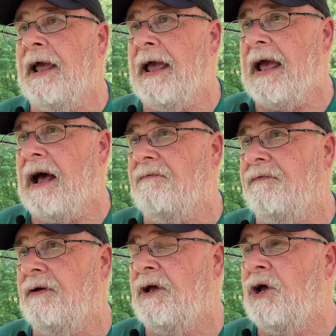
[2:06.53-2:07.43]
a half
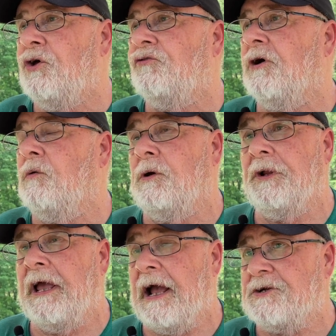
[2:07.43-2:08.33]
so it
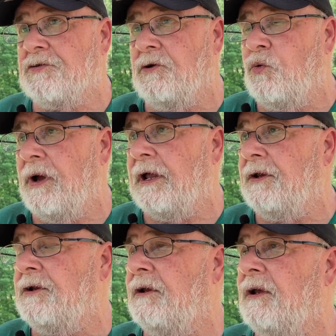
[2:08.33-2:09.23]
would catch the
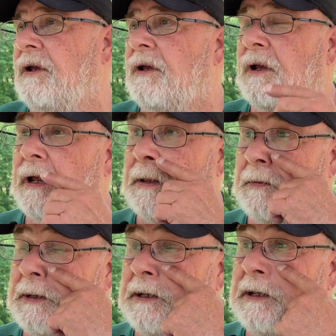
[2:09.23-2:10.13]
wind.
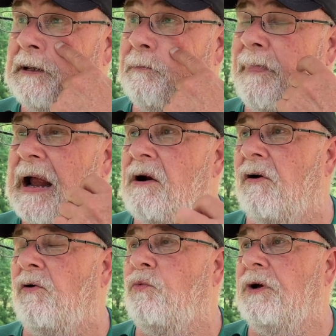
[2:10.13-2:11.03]
The
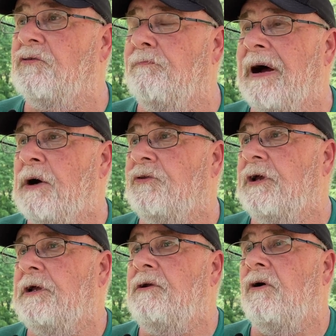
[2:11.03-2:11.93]
barrel was
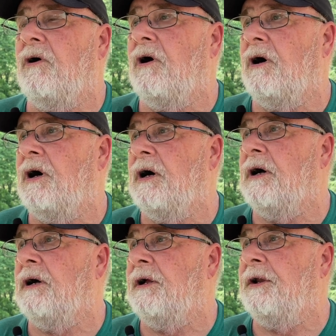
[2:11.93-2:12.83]
mounted
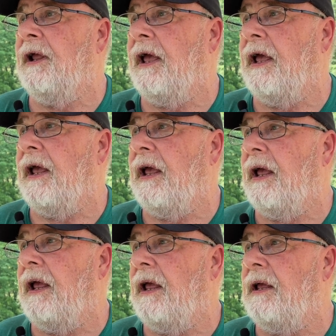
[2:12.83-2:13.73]
on
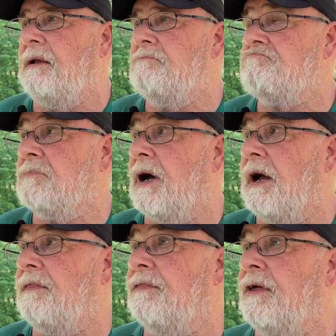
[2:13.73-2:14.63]
I
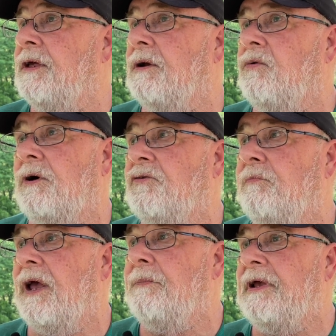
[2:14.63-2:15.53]
think it was
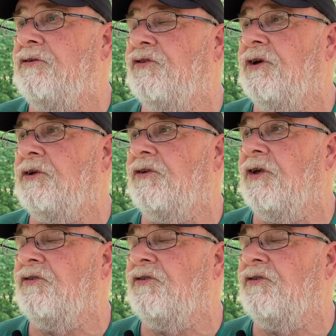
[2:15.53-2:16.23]
maybe 6 to